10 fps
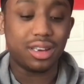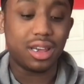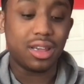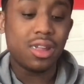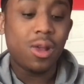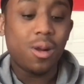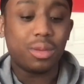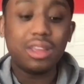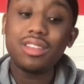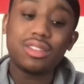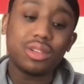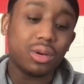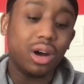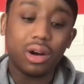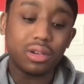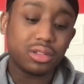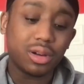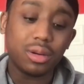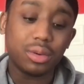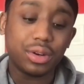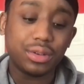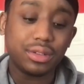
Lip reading: that. But he's still an all-star, bro.